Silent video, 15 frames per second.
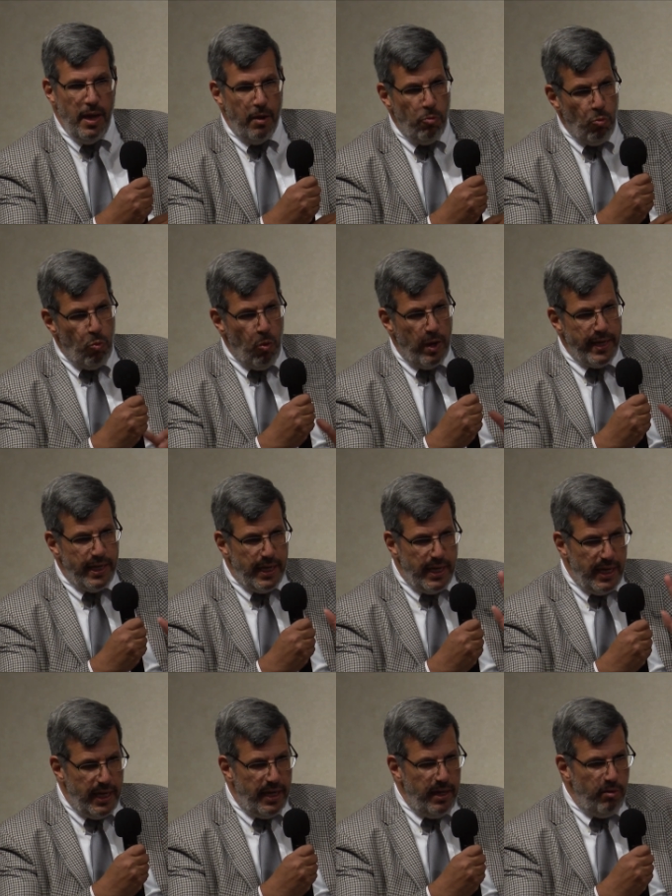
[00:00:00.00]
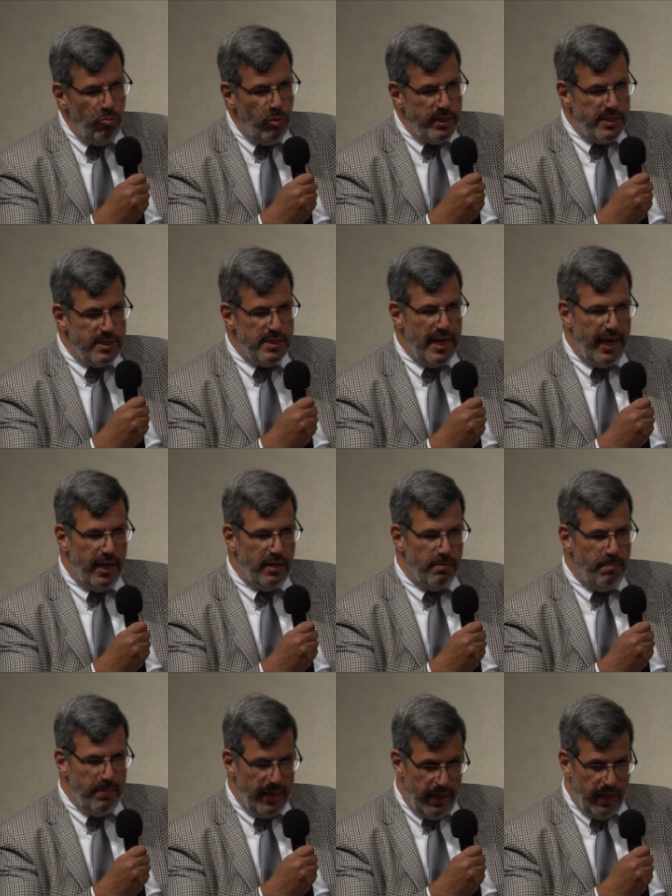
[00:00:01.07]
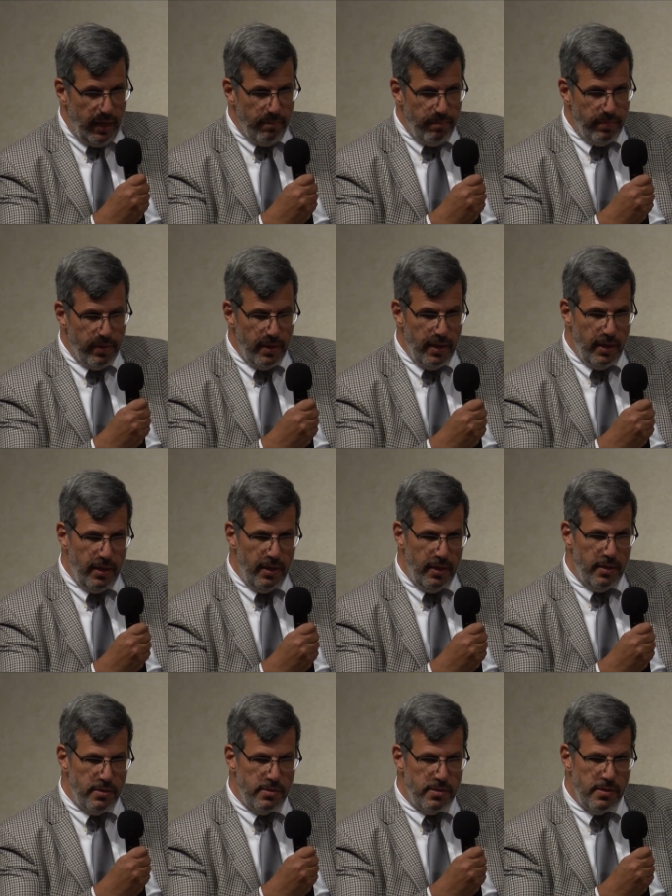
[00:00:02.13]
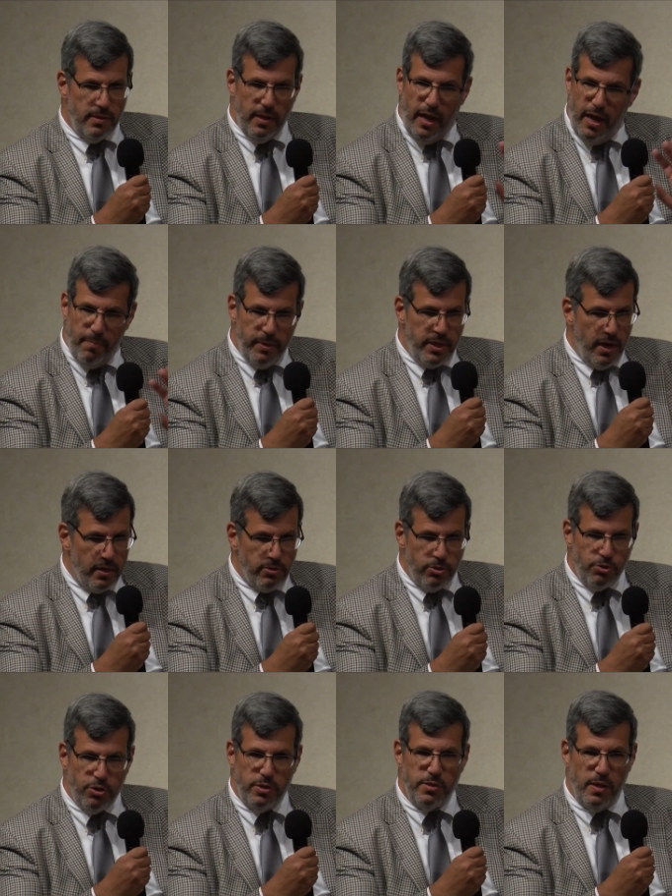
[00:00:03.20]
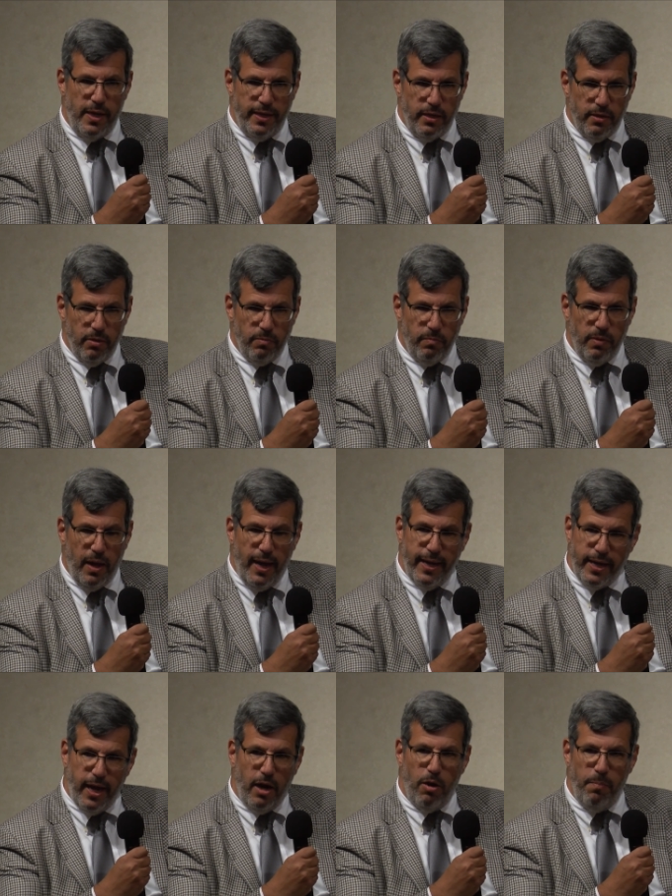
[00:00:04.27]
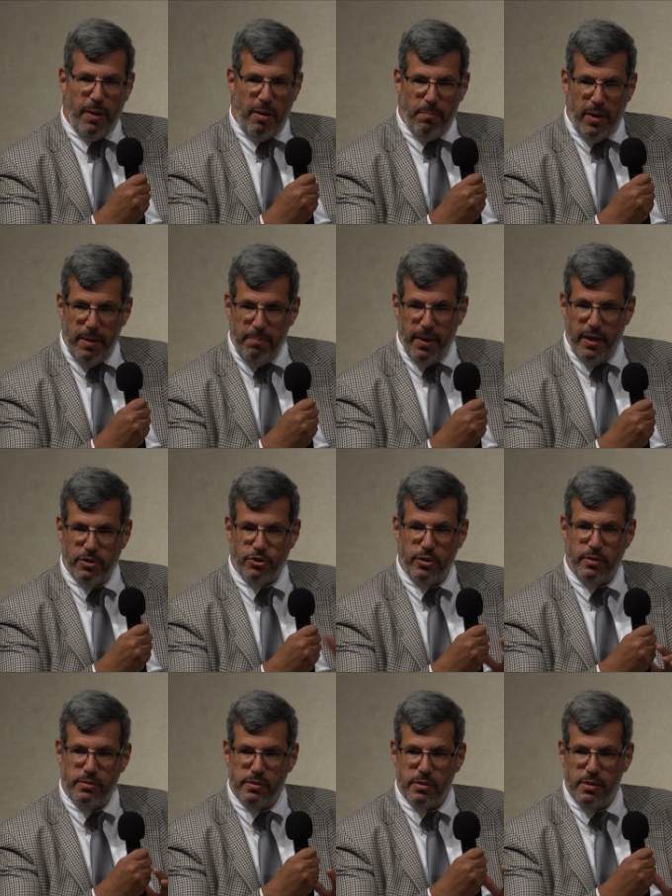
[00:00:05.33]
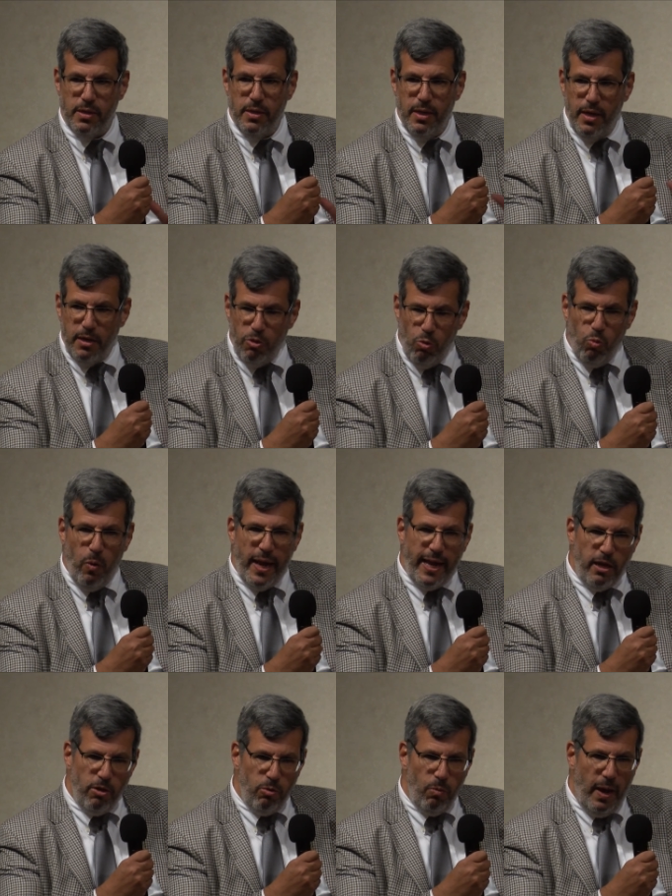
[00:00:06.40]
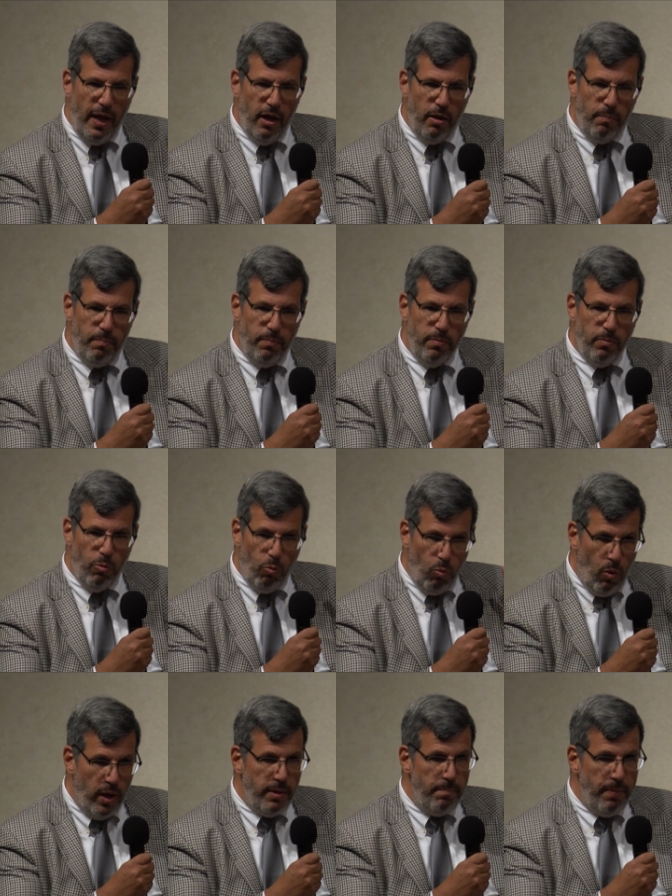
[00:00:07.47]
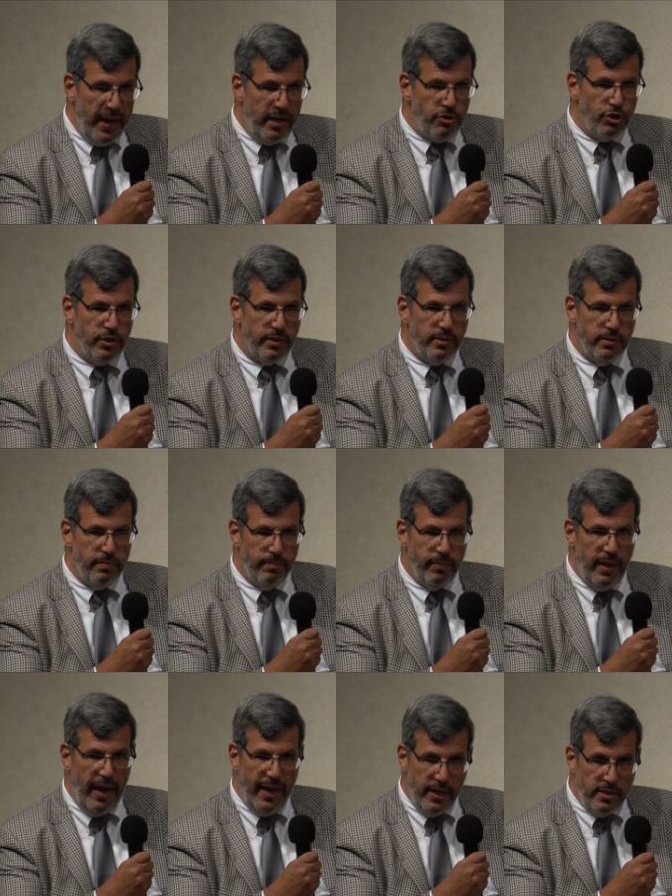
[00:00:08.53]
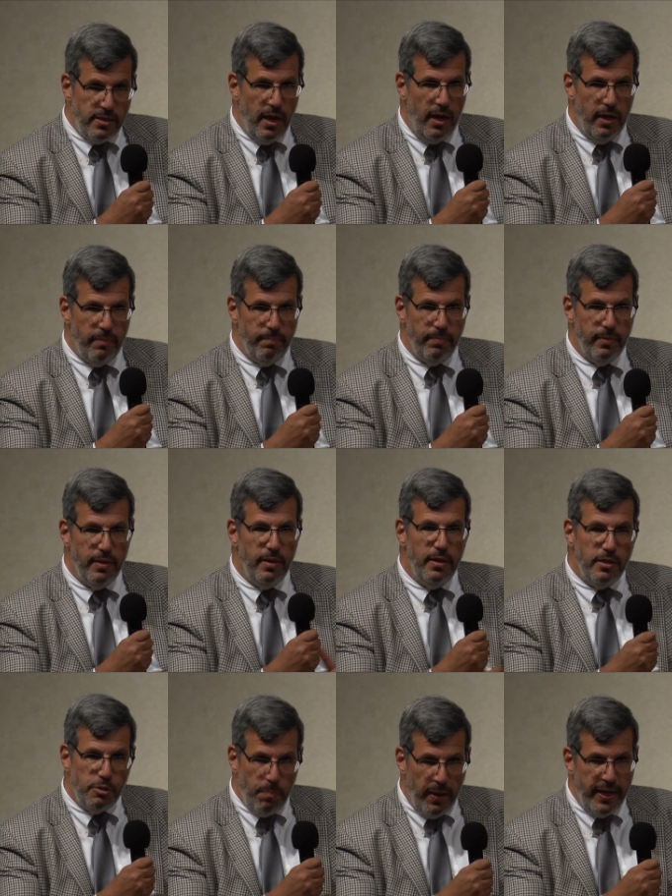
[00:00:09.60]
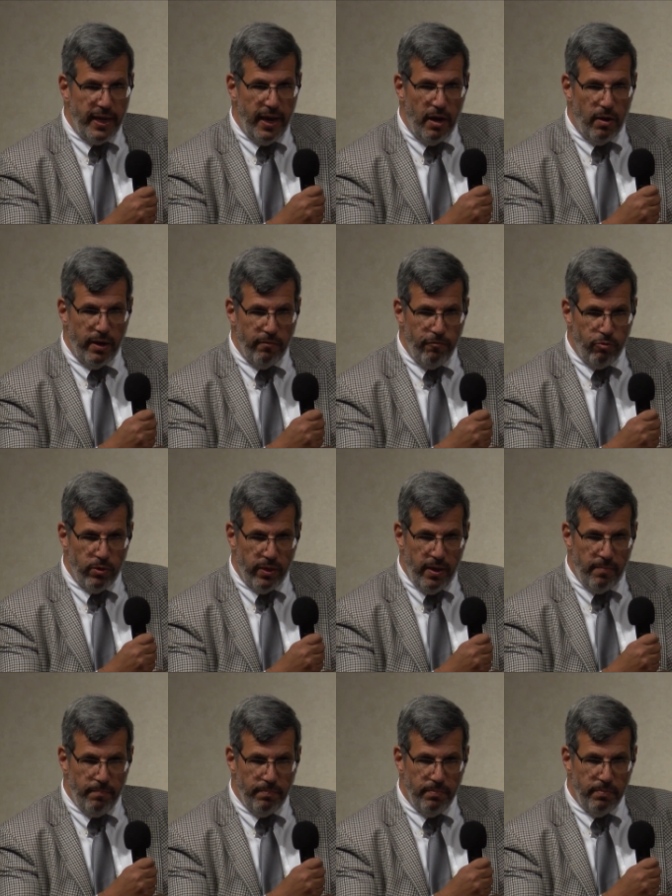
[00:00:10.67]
And what he would say to me is, I'm a doctor just like you. I care about my patients. And the way you help one patient at a time is by caring for them.